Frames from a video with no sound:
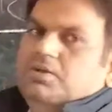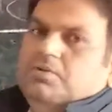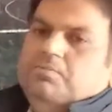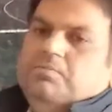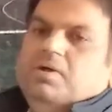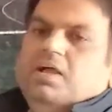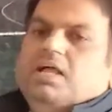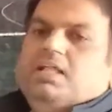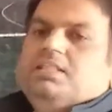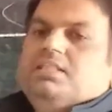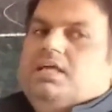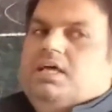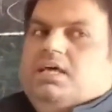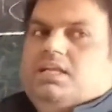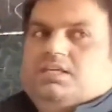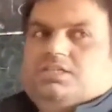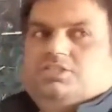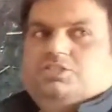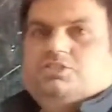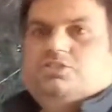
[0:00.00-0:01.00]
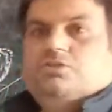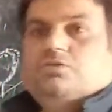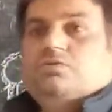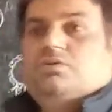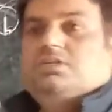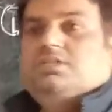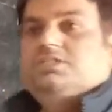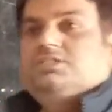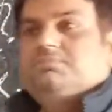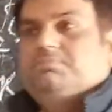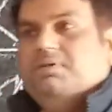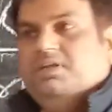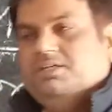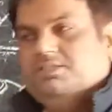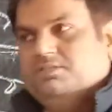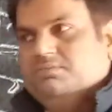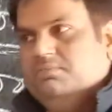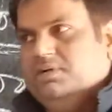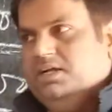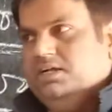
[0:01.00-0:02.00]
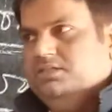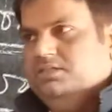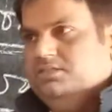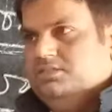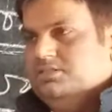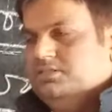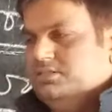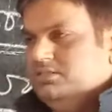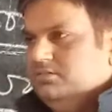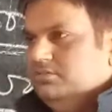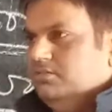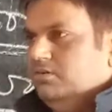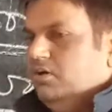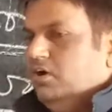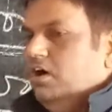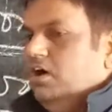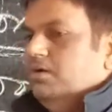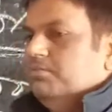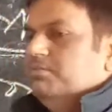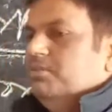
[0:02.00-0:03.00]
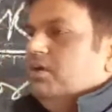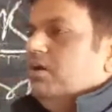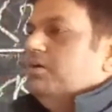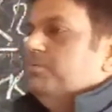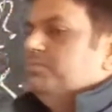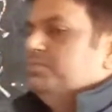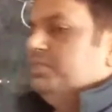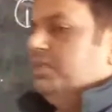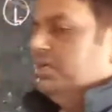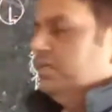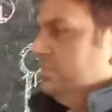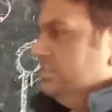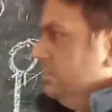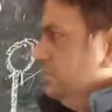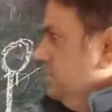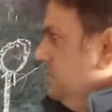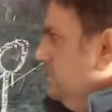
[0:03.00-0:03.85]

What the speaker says: When there is no displacement of the object,